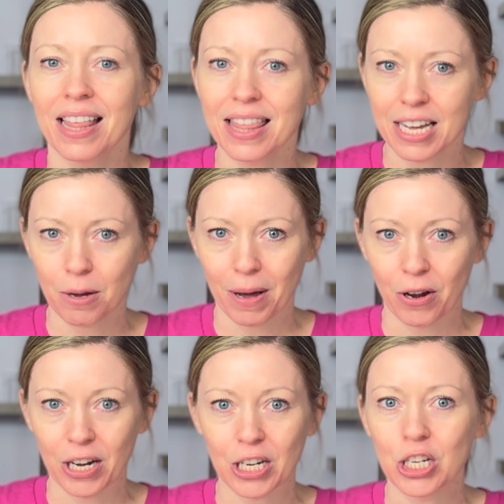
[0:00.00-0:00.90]
Think about
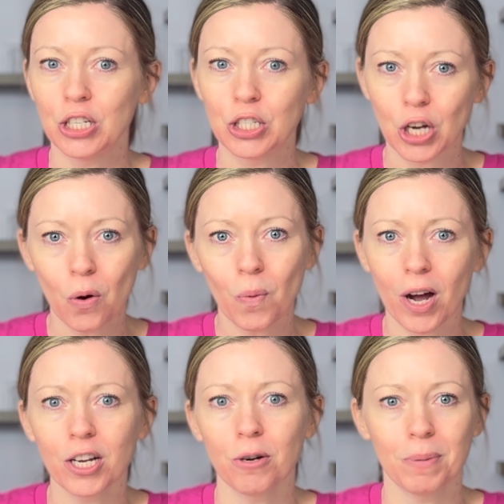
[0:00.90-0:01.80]
it. You don't
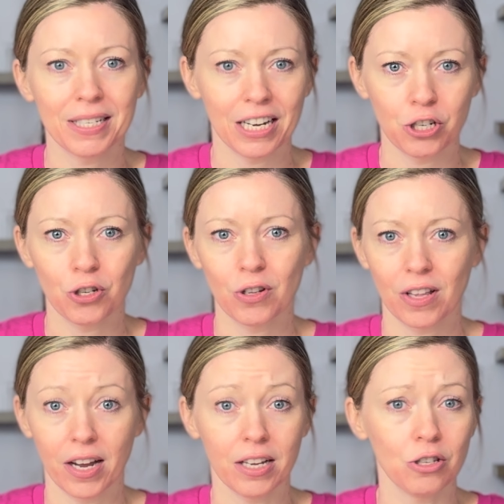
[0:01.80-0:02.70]
want your potential
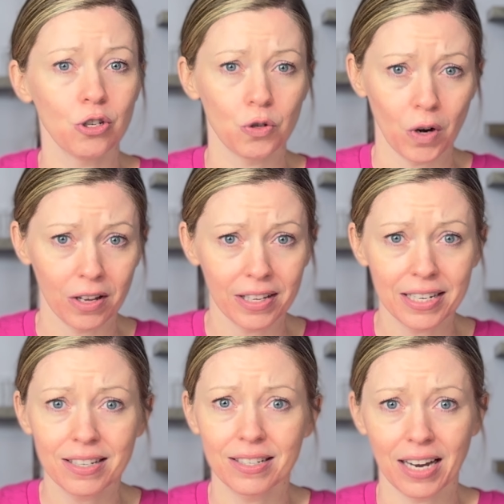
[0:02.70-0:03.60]
clients
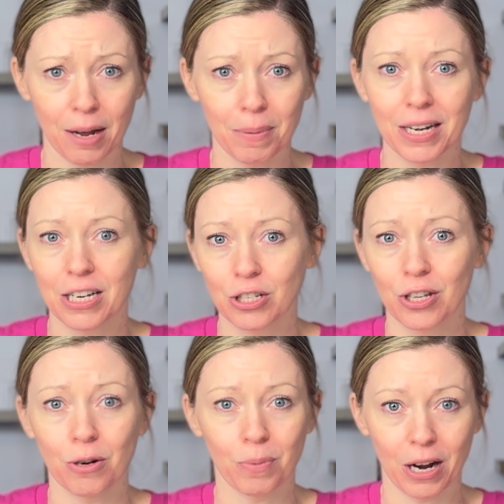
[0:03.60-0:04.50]
struggling to type it into
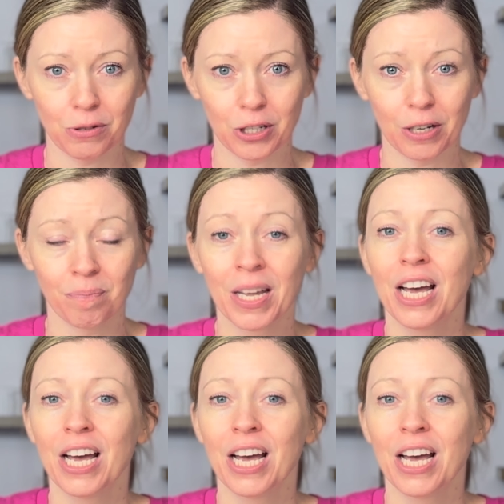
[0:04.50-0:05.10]
their browser.